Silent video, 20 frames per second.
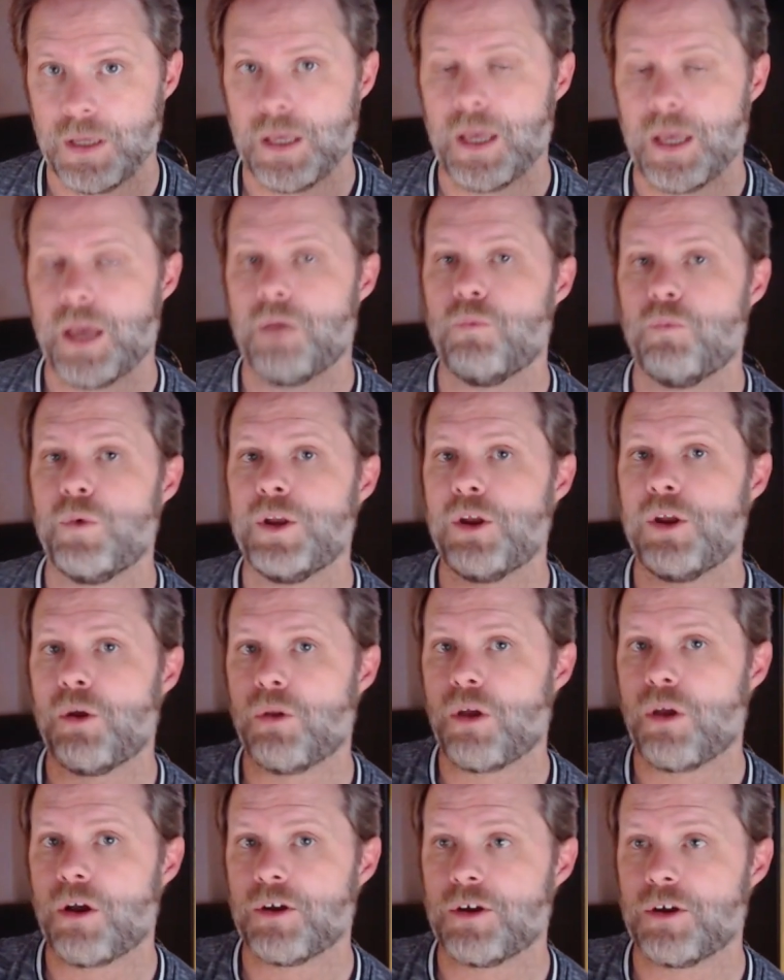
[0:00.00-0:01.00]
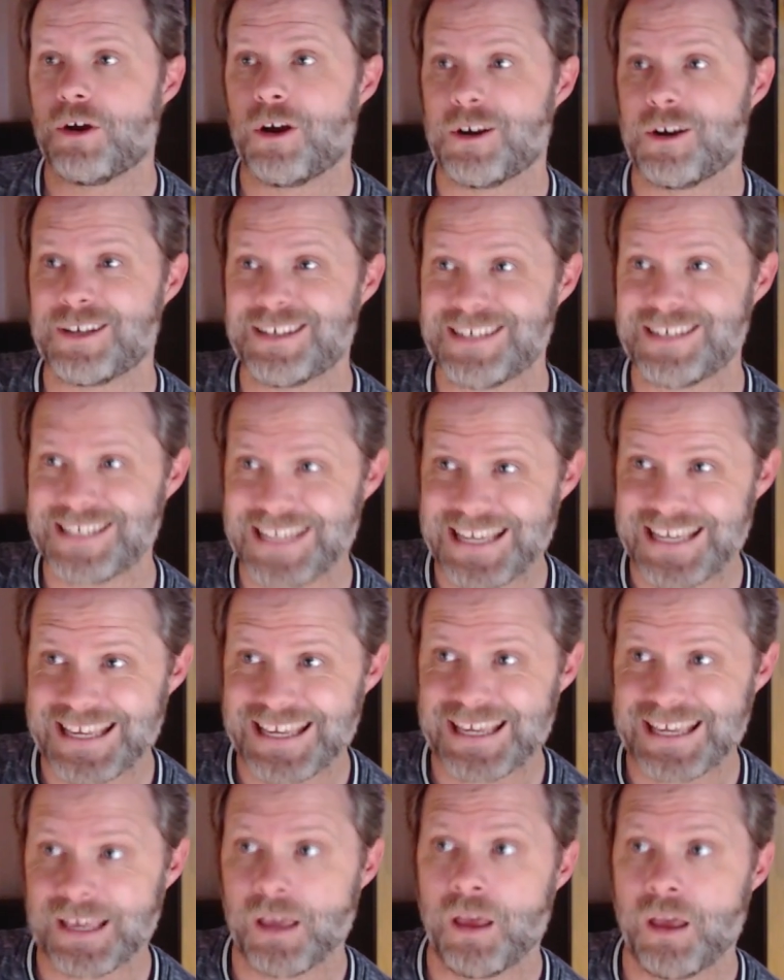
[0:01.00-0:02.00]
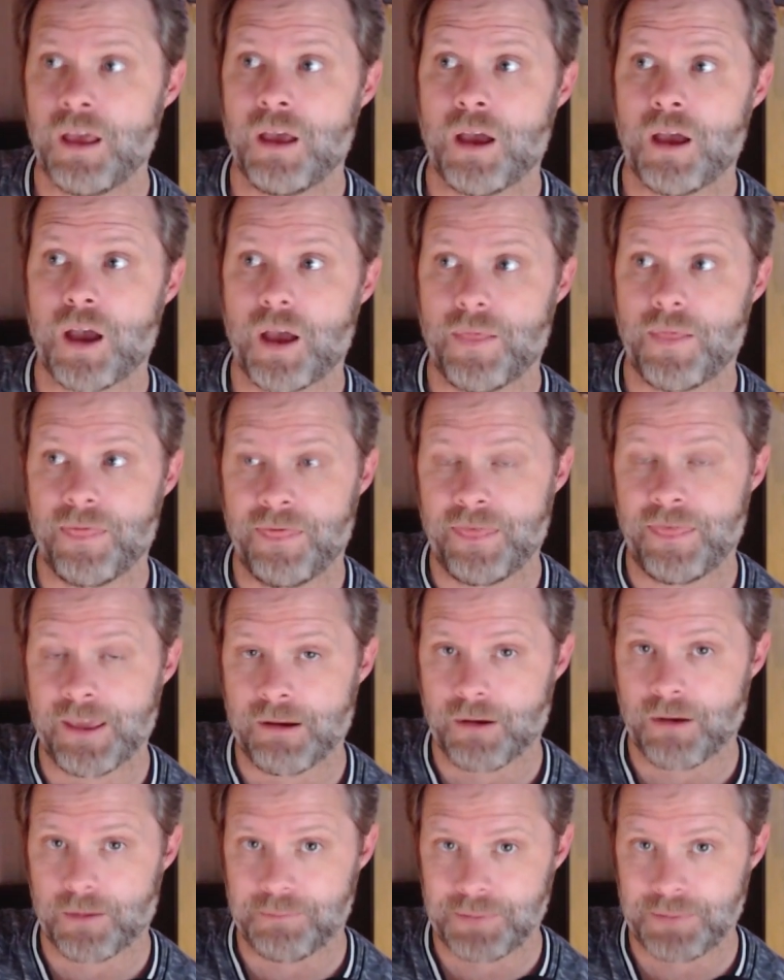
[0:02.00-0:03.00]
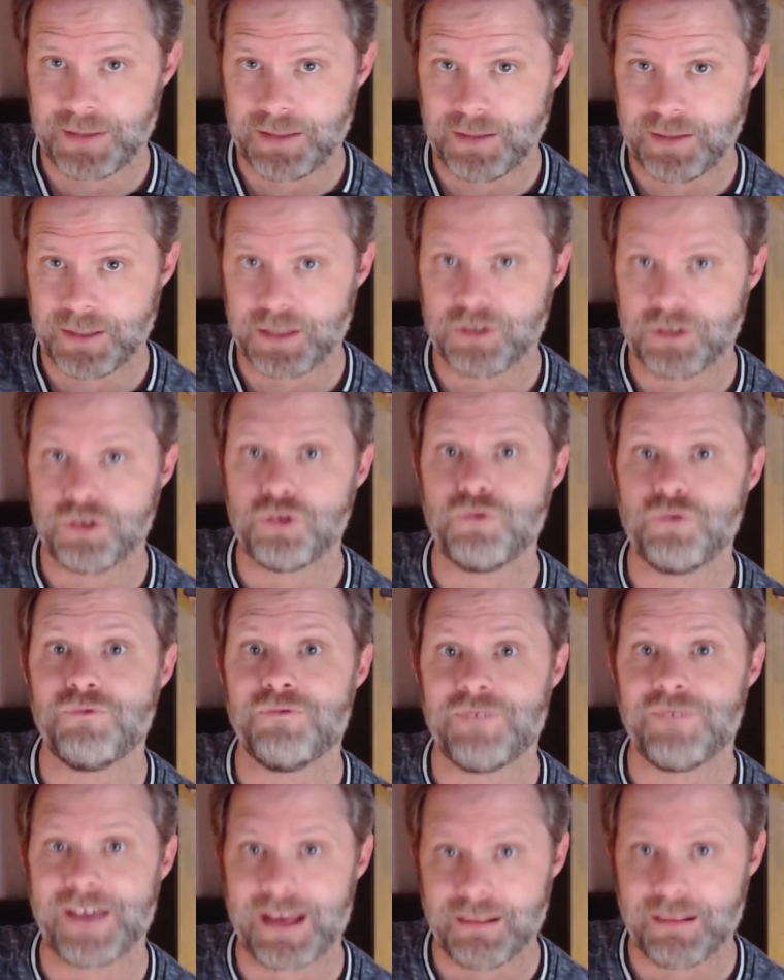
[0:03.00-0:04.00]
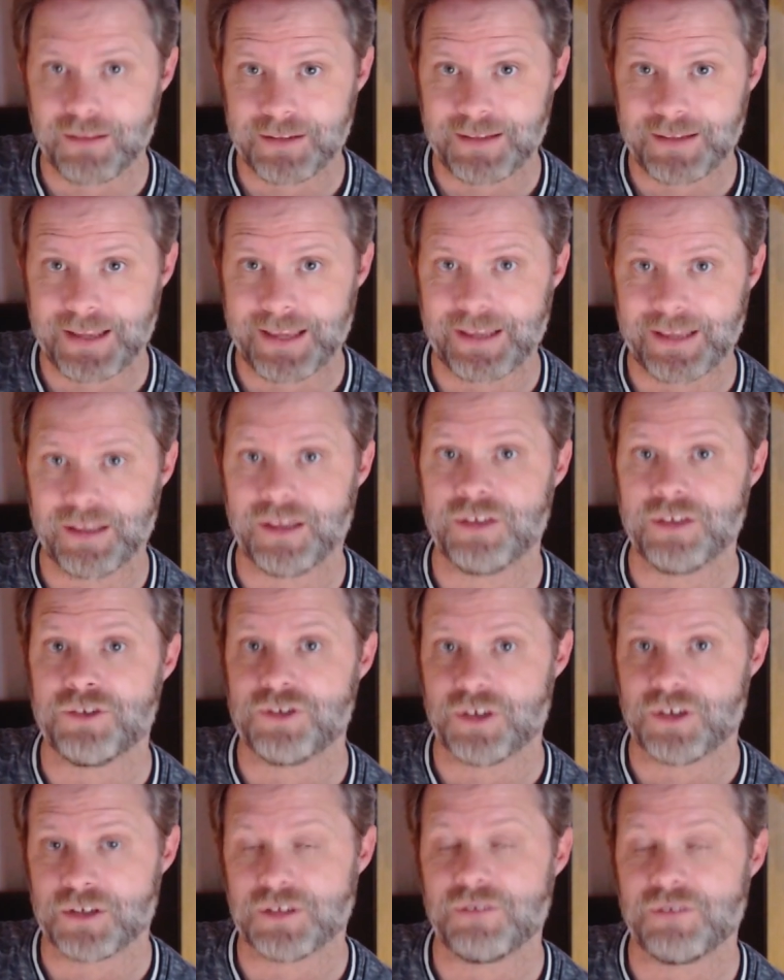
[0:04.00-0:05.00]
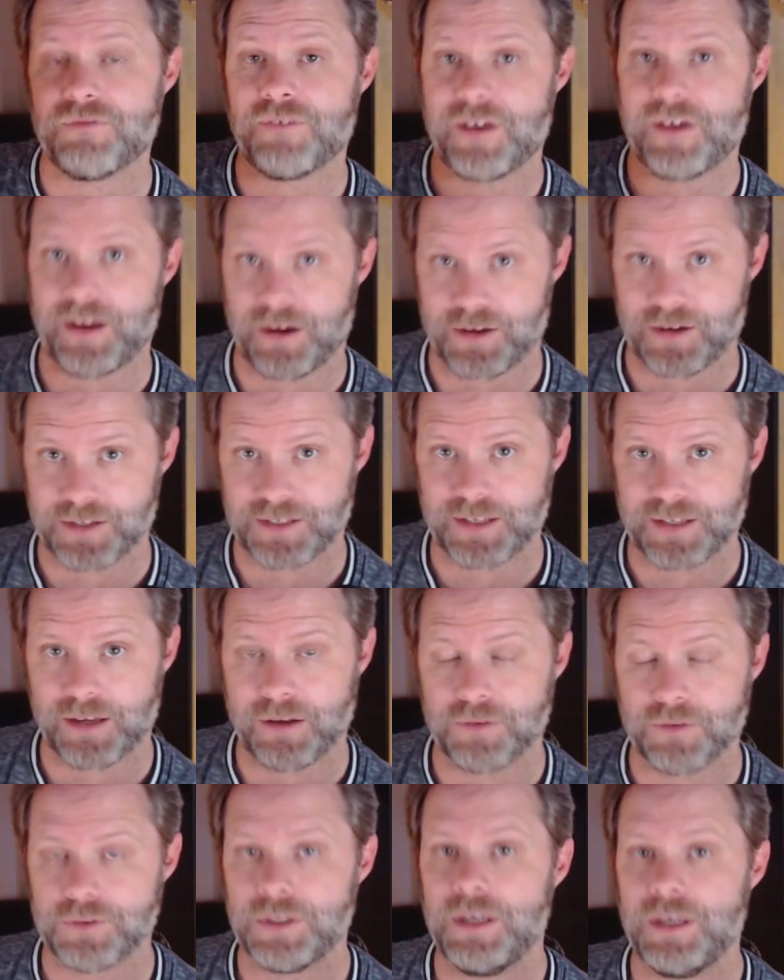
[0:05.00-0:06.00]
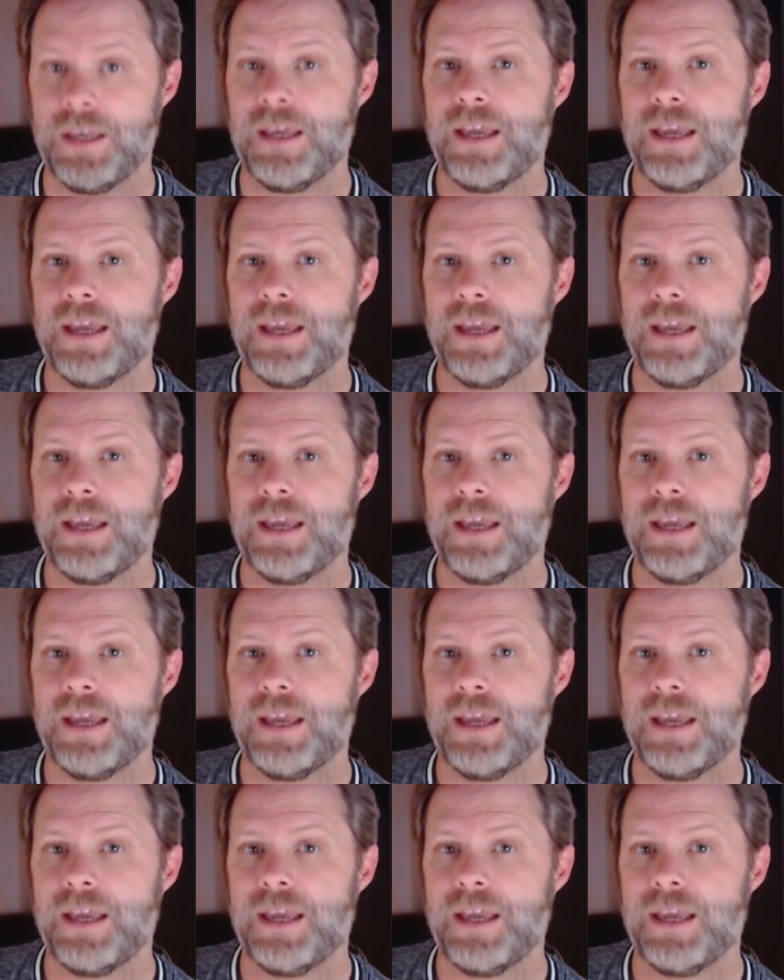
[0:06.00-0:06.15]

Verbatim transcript: We no longer are seeking their opinion to validate and justify ourselves.